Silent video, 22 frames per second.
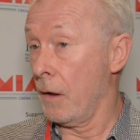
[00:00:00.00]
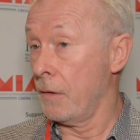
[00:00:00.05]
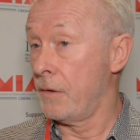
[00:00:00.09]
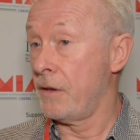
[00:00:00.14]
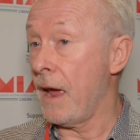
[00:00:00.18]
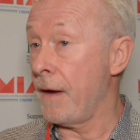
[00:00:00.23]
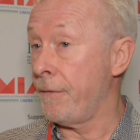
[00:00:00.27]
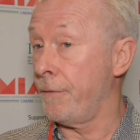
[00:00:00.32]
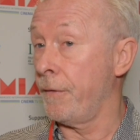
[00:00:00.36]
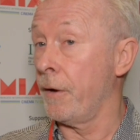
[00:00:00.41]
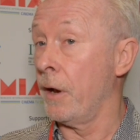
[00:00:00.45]

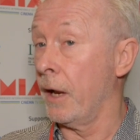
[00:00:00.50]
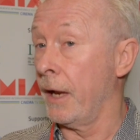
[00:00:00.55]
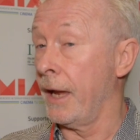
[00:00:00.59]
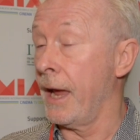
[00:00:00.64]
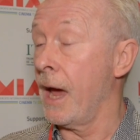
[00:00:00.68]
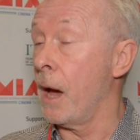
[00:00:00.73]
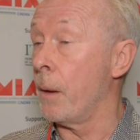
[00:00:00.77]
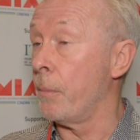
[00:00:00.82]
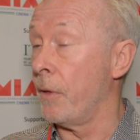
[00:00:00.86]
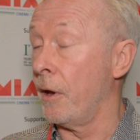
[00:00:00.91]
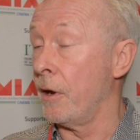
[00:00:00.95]
definitely
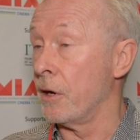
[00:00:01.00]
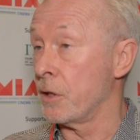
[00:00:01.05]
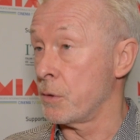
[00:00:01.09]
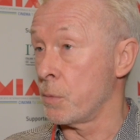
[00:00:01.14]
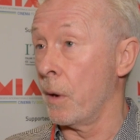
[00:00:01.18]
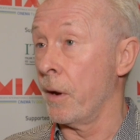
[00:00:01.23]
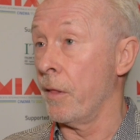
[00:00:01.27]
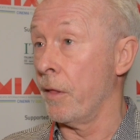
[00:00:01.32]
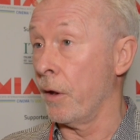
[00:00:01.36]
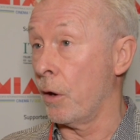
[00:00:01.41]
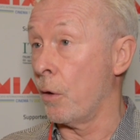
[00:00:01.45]
up there as
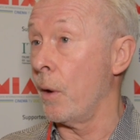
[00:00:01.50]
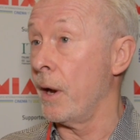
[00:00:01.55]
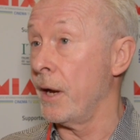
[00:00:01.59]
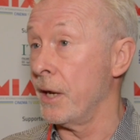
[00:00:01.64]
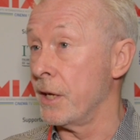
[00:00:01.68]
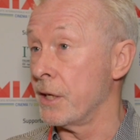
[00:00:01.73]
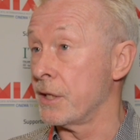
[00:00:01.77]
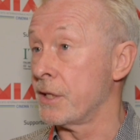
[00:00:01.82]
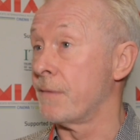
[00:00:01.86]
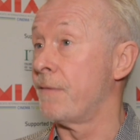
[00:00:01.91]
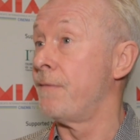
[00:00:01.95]
one of the
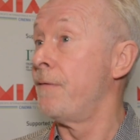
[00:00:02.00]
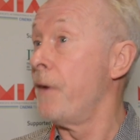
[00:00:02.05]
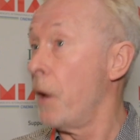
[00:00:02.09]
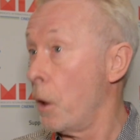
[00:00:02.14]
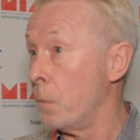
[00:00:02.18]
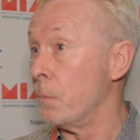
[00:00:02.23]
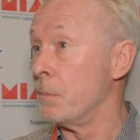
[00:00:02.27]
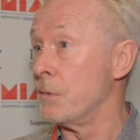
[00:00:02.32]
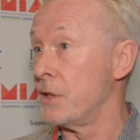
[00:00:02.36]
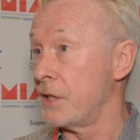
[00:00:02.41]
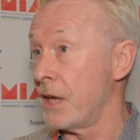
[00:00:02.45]
greatest
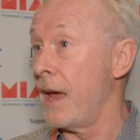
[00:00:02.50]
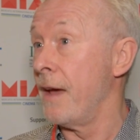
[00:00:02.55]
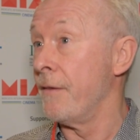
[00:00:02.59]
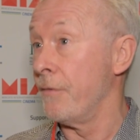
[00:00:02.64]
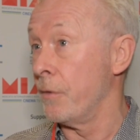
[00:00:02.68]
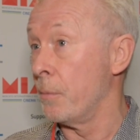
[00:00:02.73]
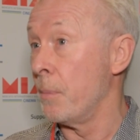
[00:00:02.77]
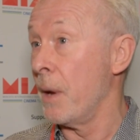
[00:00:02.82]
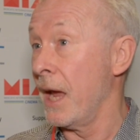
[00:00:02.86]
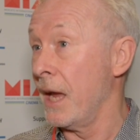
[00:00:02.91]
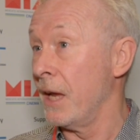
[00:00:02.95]
films
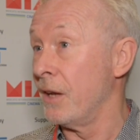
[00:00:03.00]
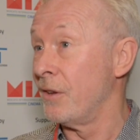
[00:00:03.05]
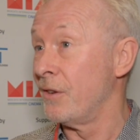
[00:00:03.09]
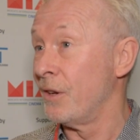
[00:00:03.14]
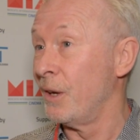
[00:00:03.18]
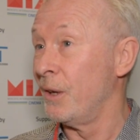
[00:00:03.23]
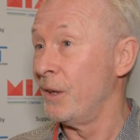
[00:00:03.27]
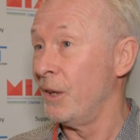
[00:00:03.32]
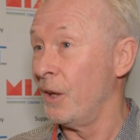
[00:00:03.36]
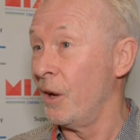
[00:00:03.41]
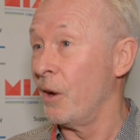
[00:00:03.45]
ever made.
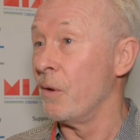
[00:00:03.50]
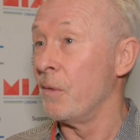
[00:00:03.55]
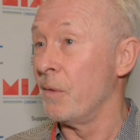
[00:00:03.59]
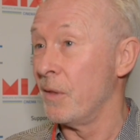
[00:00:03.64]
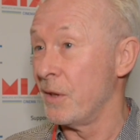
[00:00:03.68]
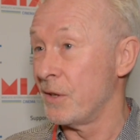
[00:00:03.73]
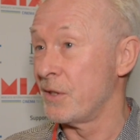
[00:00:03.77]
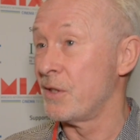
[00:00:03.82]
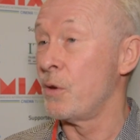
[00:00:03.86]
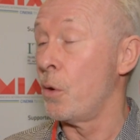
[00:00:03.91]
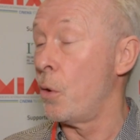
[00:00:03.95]
You know,
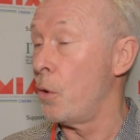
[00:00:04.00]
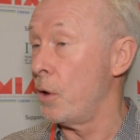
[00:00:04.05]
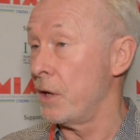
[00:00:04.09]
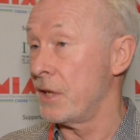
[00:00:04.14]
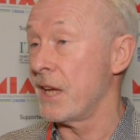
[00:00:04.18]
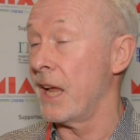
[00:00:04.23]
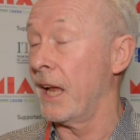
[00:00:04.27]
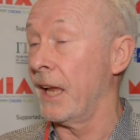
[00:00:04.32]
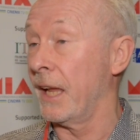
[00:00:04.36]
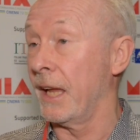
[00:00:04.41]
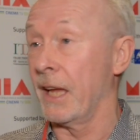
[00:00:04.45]
the
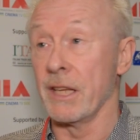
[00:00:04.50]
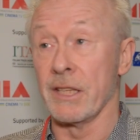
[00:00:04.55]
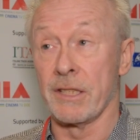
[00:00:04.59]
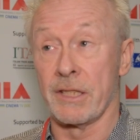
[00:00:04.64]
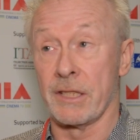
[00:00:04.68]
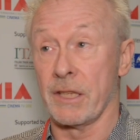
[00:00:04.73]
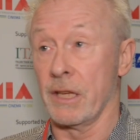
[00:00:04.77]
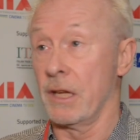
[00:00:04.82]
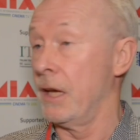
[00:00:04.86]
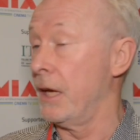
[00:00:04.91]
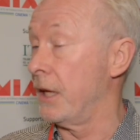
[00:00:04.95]
storytelling
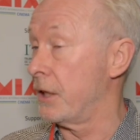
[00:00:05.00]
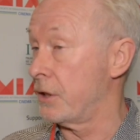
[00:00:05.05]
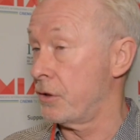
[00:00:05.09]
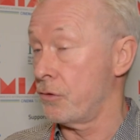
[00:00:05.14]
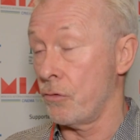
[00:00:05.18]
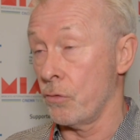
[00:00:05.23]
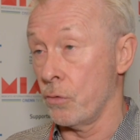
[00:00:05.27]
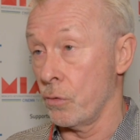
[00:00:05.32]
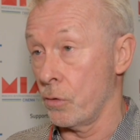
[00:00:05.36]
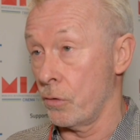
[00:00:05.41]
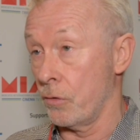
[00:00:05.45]
is
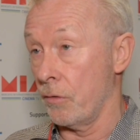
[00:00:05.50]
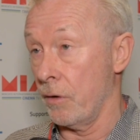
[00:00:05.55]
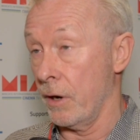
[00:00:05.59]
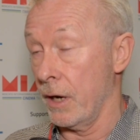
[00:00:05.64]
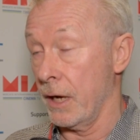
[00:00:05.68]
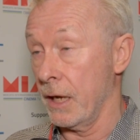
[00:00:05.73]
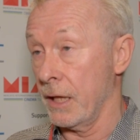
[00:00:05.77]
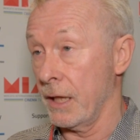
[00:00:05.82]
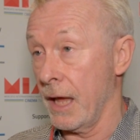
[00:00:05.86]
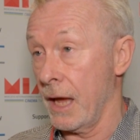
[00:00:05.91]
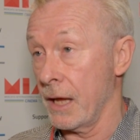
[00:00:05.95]

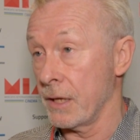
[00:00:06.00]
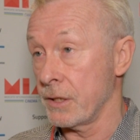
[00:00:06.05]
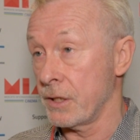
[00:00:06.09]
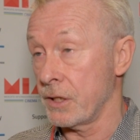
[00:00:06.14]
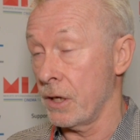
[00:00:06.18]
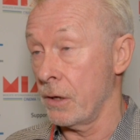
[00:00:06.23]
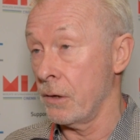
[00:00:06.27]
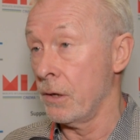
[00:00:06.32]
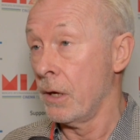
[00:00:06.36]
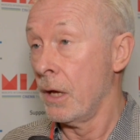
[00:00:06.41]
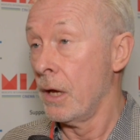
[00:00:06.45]
extraordinary in that.
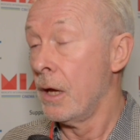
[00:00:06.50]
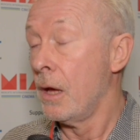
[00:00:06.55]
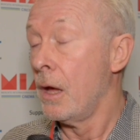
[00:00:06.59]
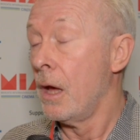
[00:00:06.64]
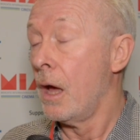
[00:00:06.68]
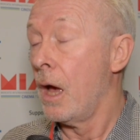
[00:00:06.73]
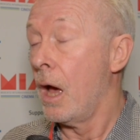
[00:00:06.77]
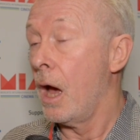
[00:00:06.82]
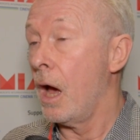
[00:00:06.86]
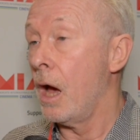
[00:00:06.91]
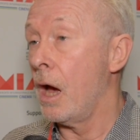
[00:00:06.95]
So
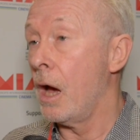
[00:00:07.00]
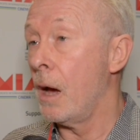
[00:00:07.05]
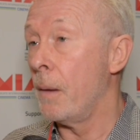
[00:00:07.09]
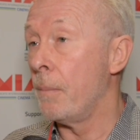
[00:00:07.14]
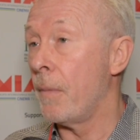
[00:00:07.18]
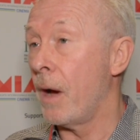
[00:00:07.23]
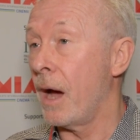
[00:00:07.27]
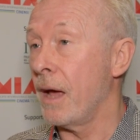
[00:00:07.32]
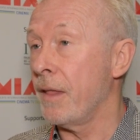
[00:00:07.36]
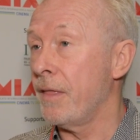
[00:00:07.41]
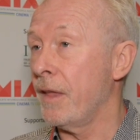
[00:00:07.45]

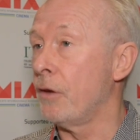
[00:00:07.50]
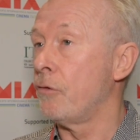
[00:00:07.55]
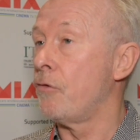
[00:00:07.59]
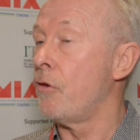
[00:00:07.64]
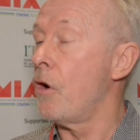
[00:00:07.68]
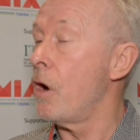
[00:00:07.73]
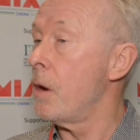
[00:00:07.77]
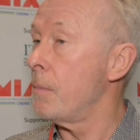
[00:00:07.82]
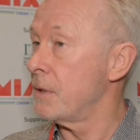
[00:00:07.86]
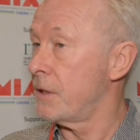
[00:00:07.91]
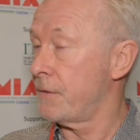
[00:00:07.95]
I think
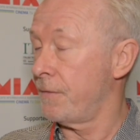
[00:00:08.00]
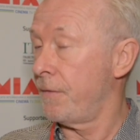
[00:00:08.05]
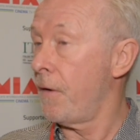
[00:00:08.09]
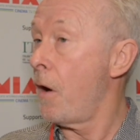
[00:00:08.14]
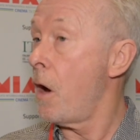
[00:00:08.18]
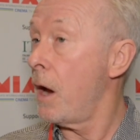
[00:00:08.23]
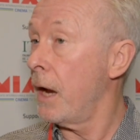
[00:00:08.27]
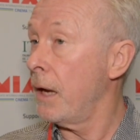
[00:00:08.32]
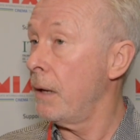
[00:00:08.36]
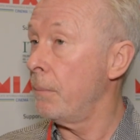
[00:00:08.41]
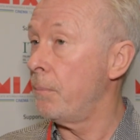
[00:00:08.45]
drama's
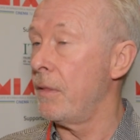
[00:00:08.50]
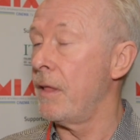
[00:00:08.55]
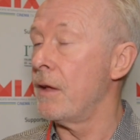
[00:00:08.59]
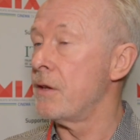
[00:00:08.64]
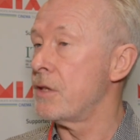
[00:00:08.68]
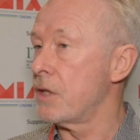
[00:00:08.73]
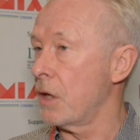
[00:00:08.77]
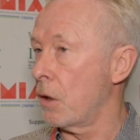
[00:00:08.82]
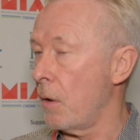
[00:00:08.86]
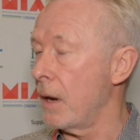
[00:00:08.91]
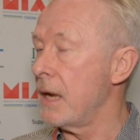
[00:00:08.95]
fine.
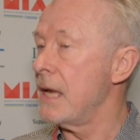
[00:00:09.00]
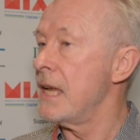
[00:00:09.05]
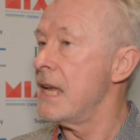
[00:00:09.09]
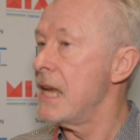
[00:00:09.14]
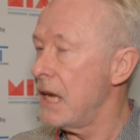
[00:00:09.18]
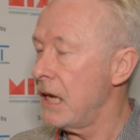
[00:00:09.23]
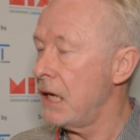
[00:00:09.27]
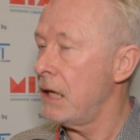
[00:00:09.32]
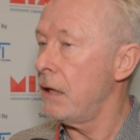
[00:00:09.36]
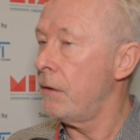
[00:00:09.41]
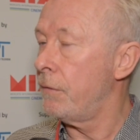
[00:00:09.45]
There's a great
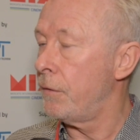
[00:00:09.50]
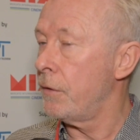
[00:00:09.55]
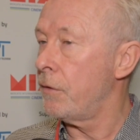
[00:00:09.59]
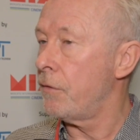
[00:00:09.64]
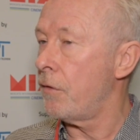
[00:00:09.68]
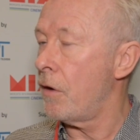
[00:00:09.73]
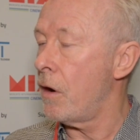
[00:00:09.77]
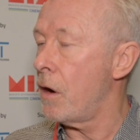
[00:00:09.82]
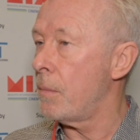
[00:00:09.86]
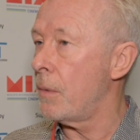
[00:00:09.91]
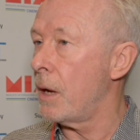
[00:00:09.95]
need for
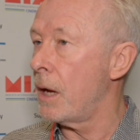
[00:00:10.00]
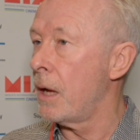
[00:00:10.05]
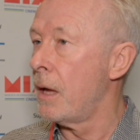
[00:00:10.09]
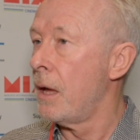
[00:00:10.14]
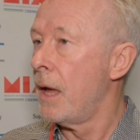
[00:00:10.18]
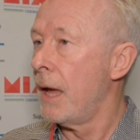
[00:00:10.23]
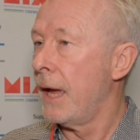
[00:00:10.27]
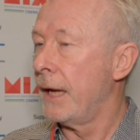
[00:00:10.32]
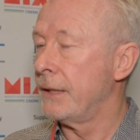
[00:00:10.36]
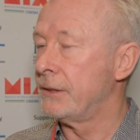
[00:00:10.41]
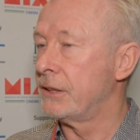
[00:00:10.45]
drama.
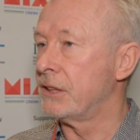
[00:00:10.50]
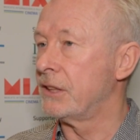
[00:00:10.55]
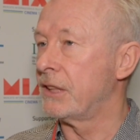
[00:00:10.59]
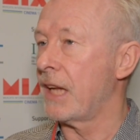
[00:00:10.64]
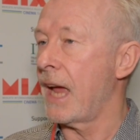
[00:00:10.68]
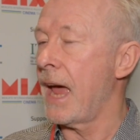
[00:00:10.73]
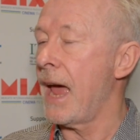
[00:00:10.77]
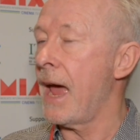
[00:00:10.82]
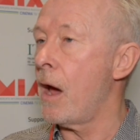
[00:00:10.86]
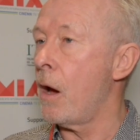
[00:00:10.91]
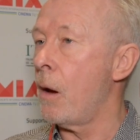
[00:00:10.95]
It's just
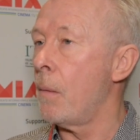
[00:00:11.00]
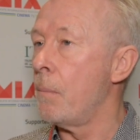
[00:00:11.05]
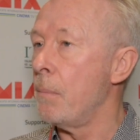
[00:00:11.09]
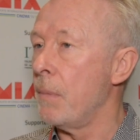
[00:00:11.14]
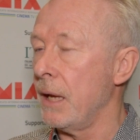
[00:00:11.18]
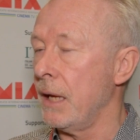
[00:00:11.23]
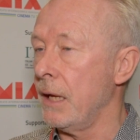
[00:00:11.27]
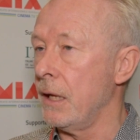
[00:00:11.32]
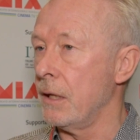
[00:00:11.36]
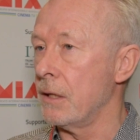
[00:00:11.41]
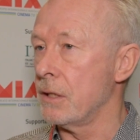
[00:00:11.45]
our
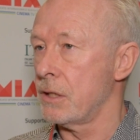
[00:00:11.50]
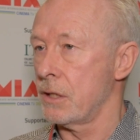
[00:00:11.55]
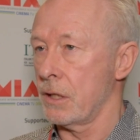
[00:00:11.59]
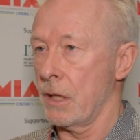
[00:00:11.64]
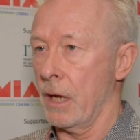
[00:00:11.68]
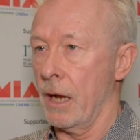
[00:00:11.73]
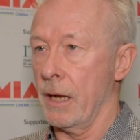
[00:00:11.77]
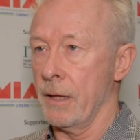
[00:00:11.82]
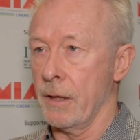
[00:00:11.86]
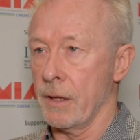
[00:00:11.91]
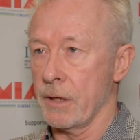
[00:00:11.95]
means,
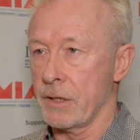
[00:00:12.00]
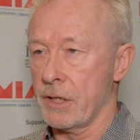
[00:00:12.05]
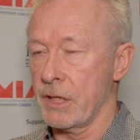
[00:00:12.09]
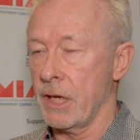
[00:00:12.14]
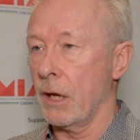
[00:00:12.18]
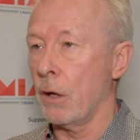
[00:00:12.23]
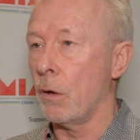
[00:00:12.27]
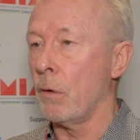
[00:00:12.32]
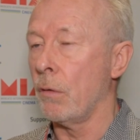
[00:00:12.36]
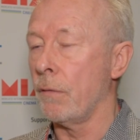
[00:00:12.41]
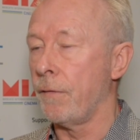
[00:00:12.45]
like the
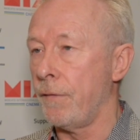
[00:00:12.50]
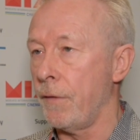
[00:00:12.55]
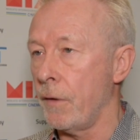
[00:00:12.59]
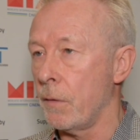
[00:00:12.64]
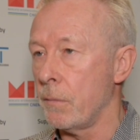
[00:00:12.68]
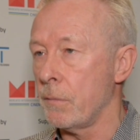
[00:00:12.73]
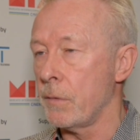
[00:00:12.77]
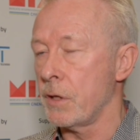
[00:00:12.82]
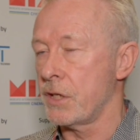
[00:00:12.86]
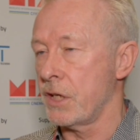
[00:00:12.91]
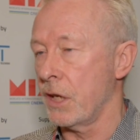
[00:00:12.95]
single
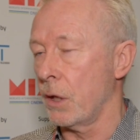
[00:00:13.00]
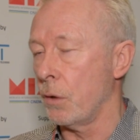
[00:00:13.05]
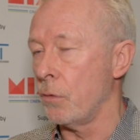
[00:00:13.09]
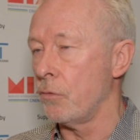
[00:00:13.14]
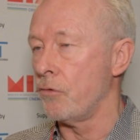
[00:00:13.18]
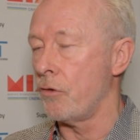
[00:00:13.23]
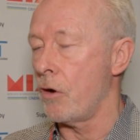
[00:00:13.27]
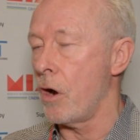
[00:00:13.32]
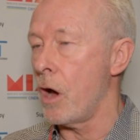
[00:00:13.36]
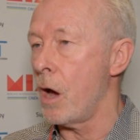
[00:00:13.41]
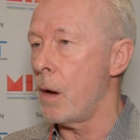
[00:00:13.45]
film, the single
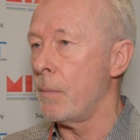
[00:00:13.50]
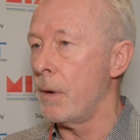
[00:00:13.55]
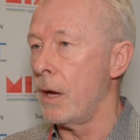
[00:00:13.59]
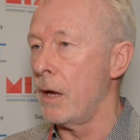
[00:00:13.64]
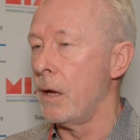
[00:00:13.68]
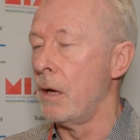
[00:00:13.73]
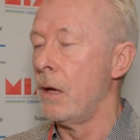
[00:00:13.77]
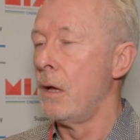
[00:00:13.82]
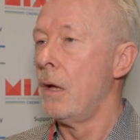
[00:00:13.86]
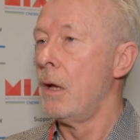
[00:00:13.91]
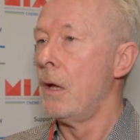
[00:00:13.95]
drama